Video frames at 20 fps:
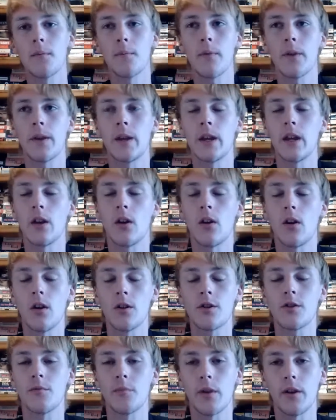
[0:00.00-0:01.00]
the
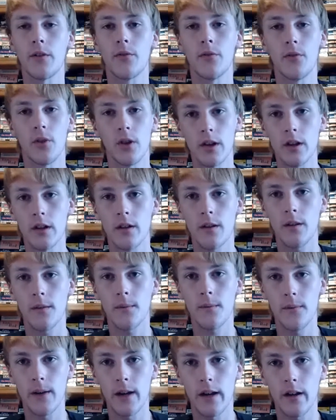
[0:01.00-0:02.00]
arch of my foot
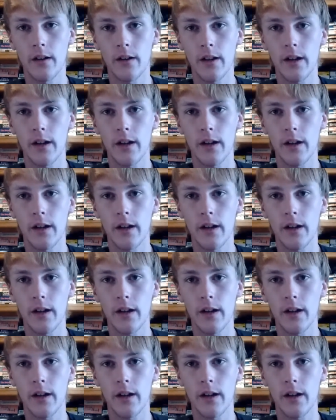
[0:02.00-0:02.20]
fell,